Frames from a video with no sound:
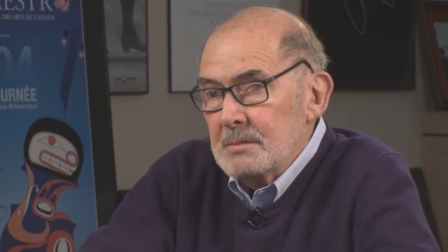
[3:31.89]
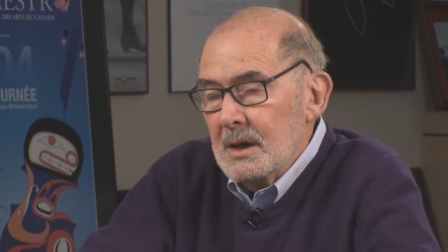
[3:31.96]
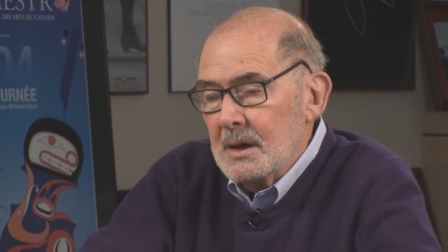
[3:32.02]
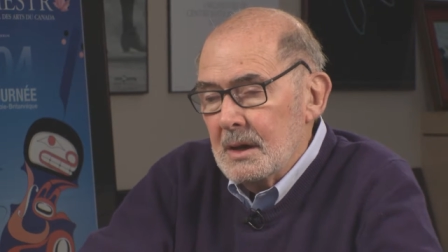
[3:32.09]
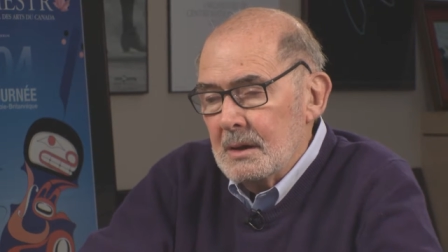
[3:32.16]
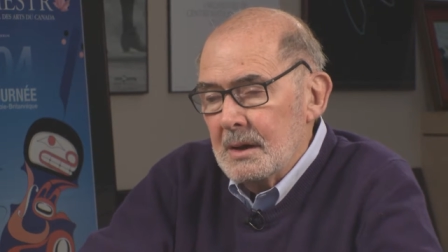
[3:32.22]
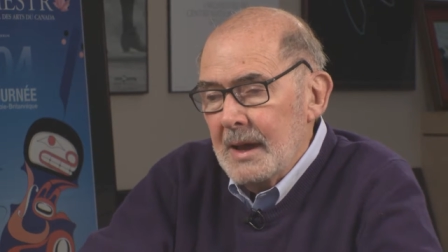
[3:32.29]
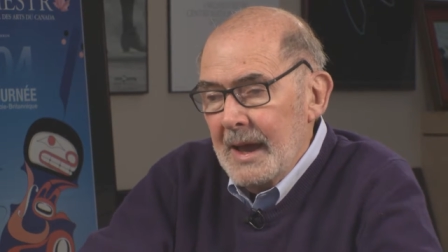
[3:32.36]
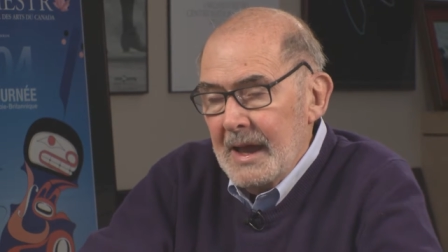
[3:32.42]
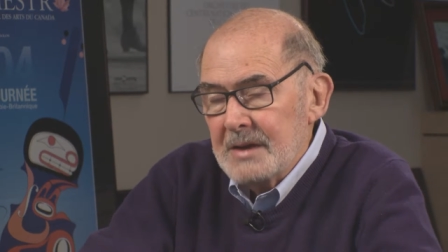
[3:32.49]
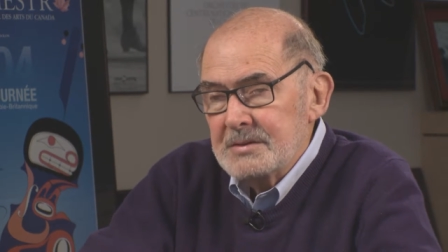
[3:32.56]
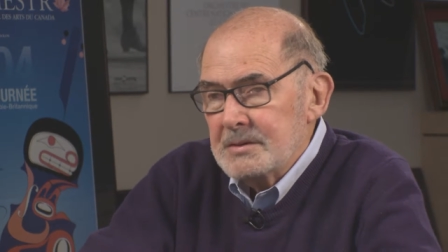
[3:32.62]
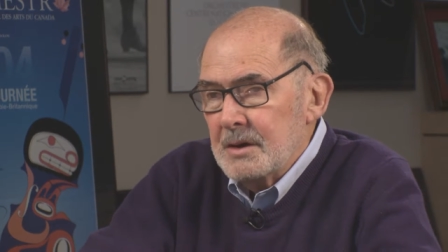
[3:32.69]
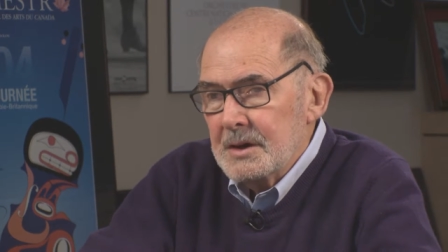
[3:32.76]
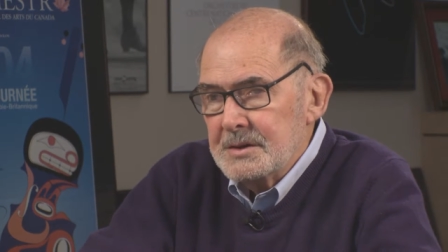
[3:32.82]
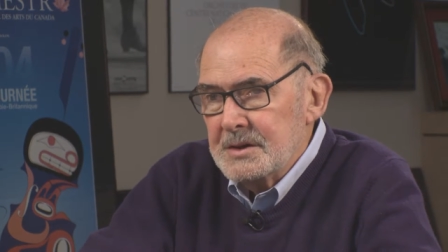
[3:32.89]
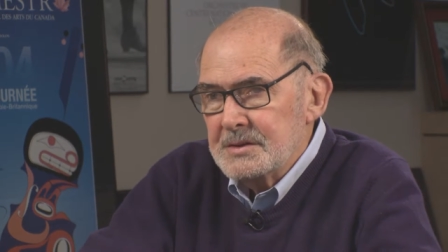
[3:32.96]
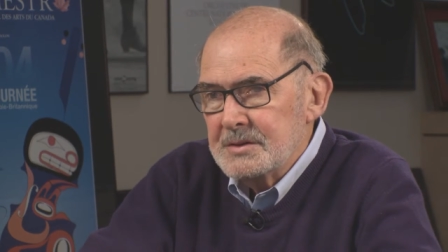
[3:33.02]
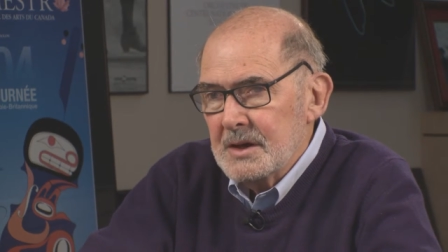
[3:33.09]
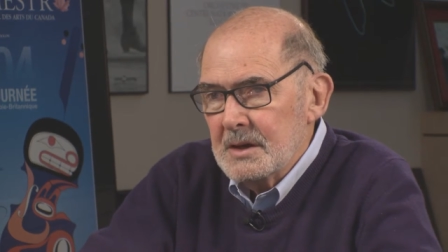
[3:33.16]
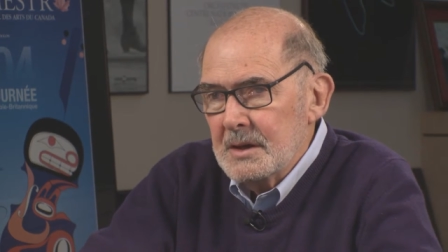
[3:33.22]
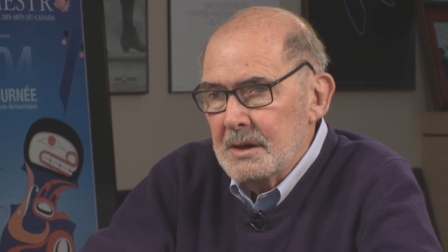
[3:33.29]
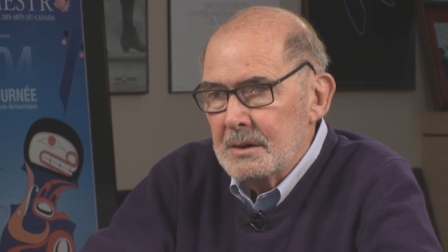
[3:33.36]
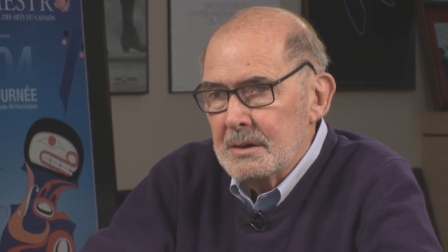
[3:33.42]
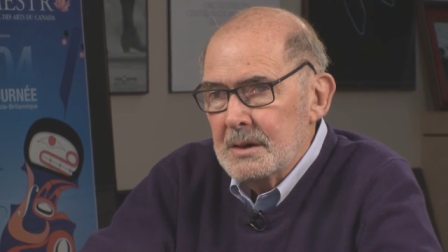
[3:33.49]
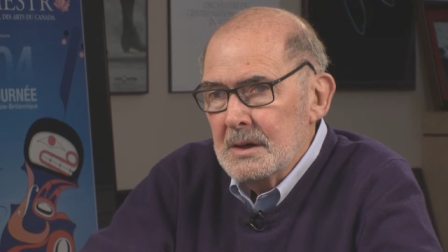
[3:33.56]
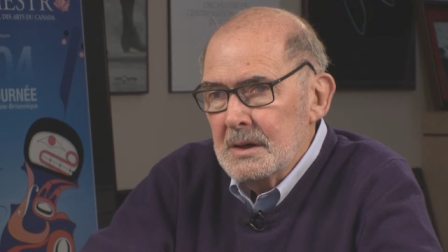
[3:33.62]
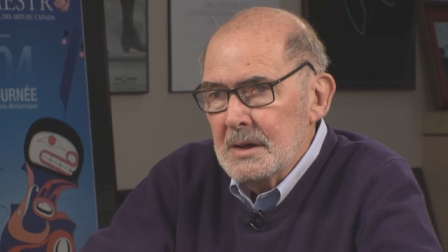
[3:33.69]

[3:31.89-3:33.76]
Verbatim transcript: uh, as an artistic leader,